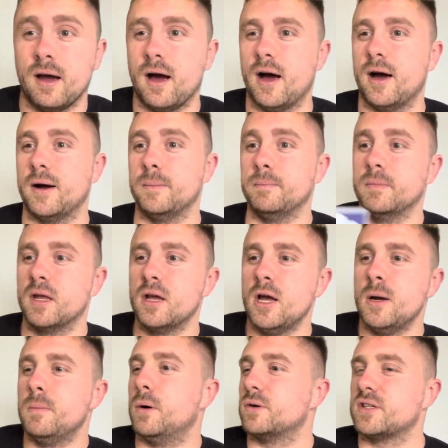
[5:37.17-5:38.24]

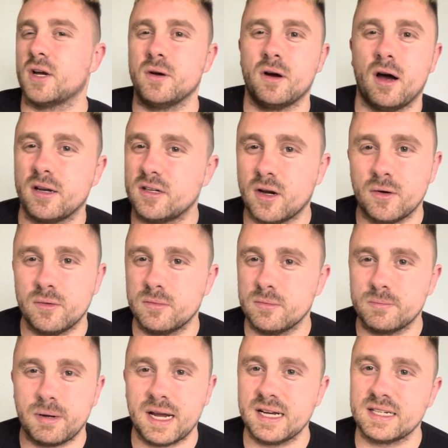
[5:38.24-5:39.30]
But also, I don't
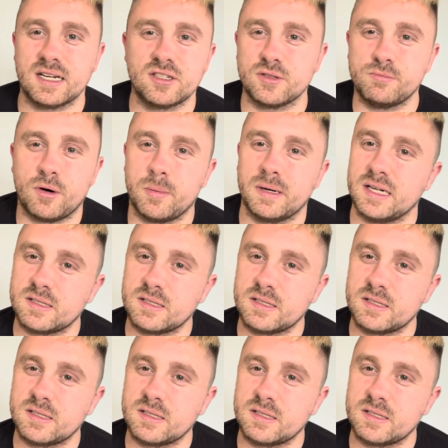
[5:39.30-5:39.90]
pay attention properly,